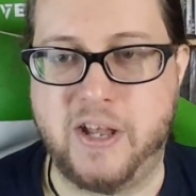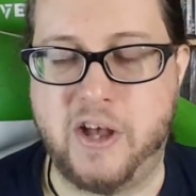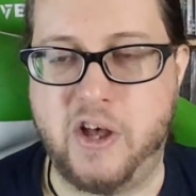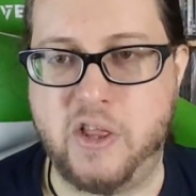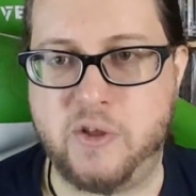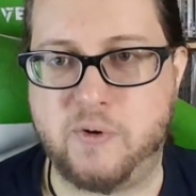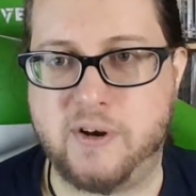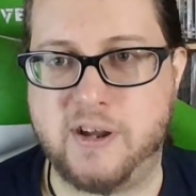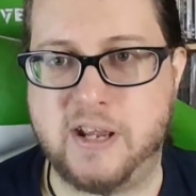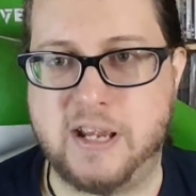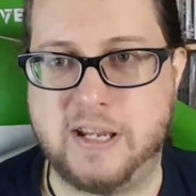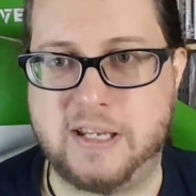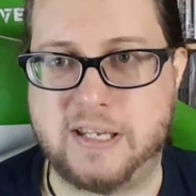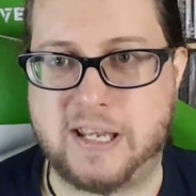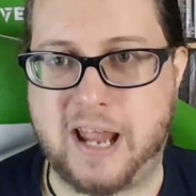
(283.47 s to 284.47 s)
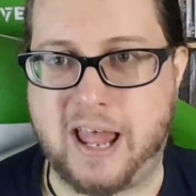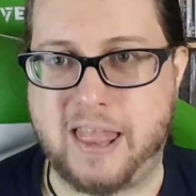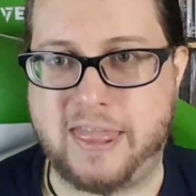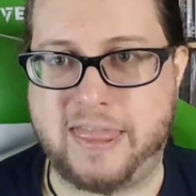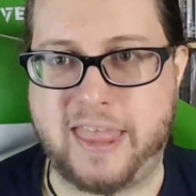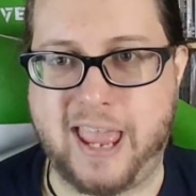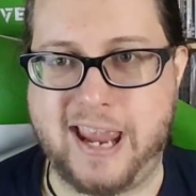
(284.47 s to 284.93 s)
Otherwise,
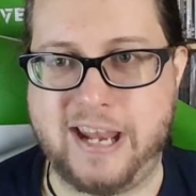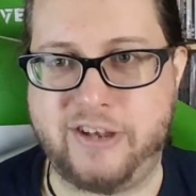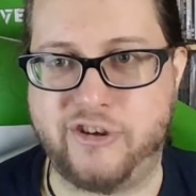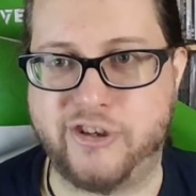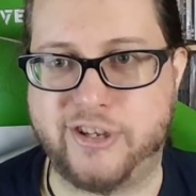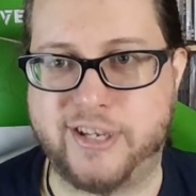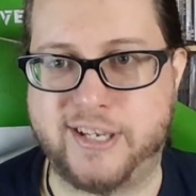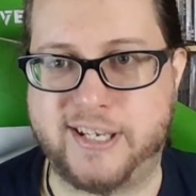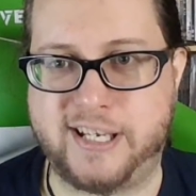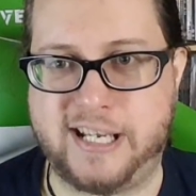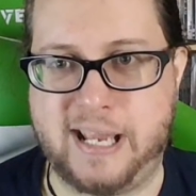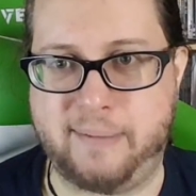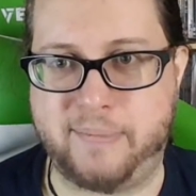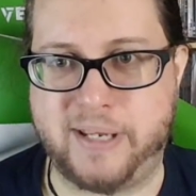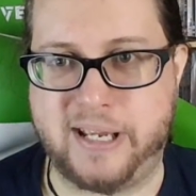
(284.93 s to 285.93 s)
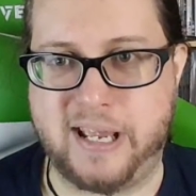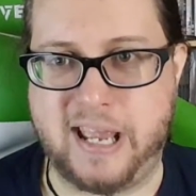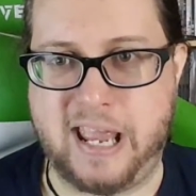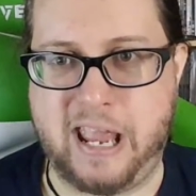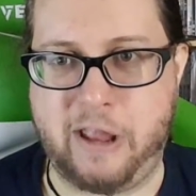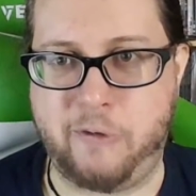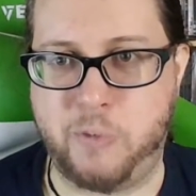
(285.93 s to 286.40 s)
they just skipped it.
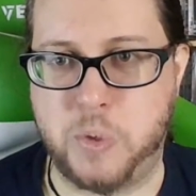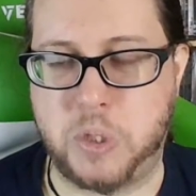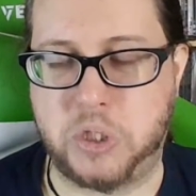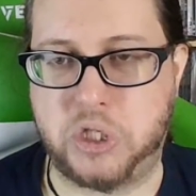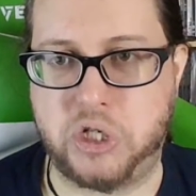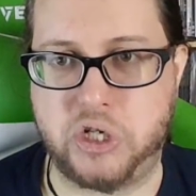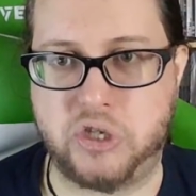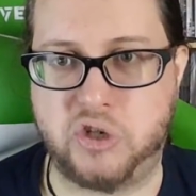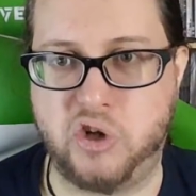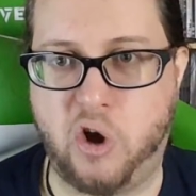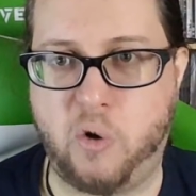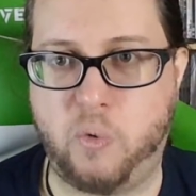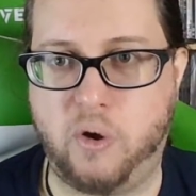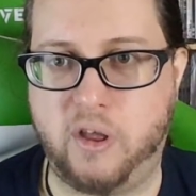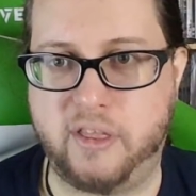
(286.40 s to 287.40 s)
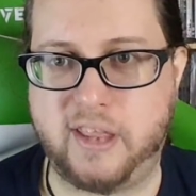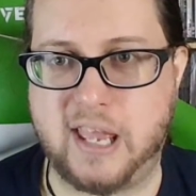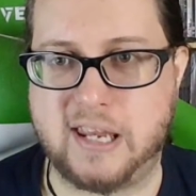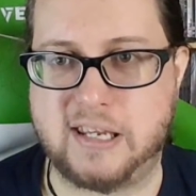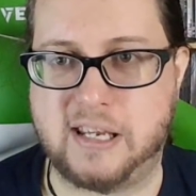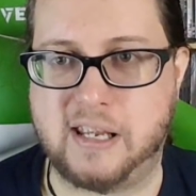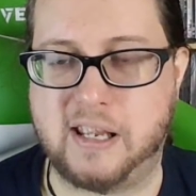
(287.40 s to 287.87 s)
It was just not worth
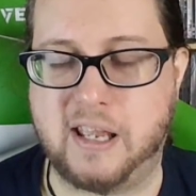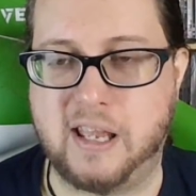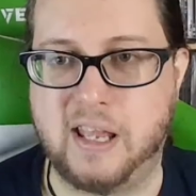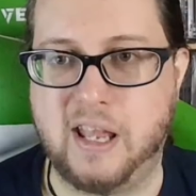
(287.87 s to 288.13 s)
getting.